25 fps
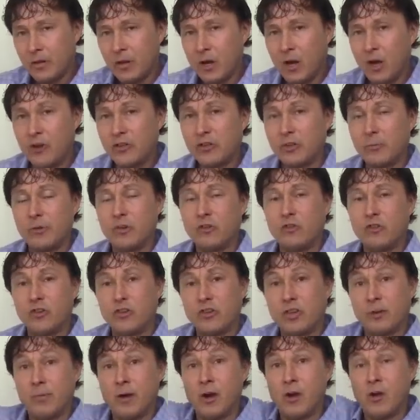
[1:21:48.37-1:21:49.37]
Also, be sure
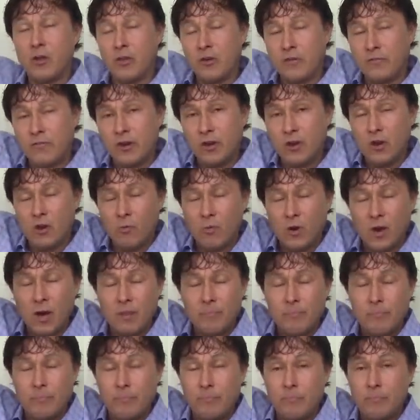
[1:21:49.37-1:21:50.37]
to check out my other video where
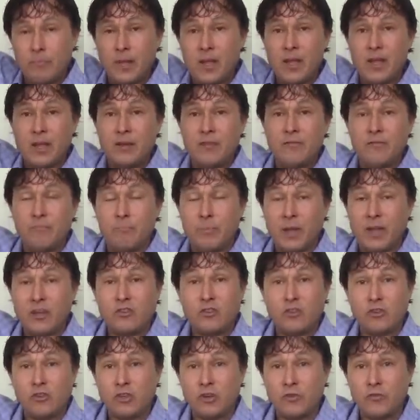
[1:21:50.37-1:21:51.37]
I made
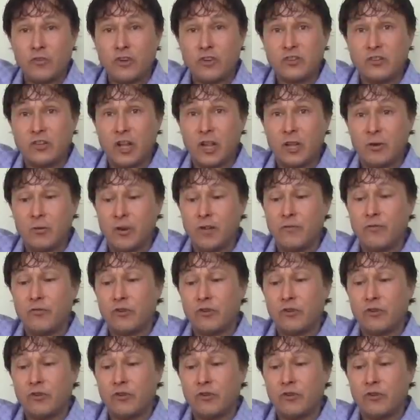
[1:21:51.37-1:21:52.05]
best juicer for celery.